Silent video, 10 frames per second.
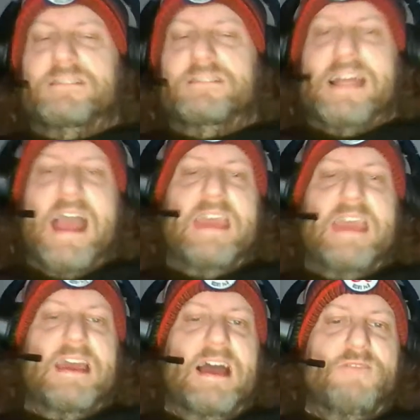
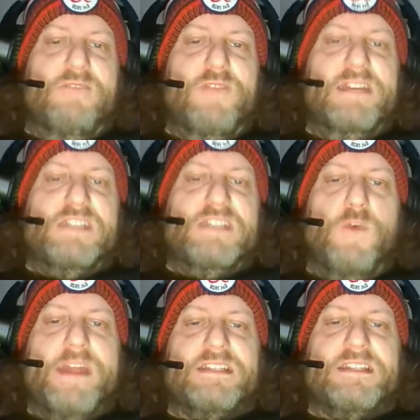like I really
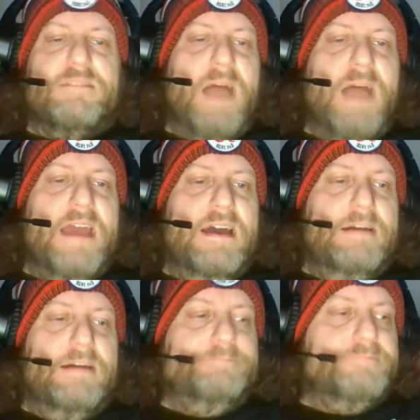tweaked
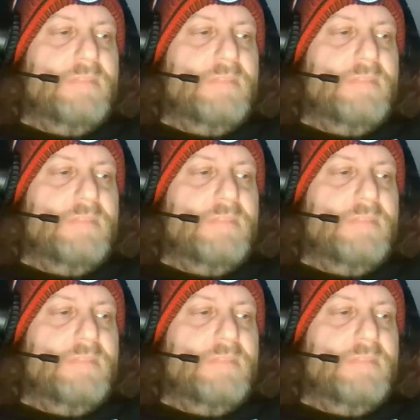my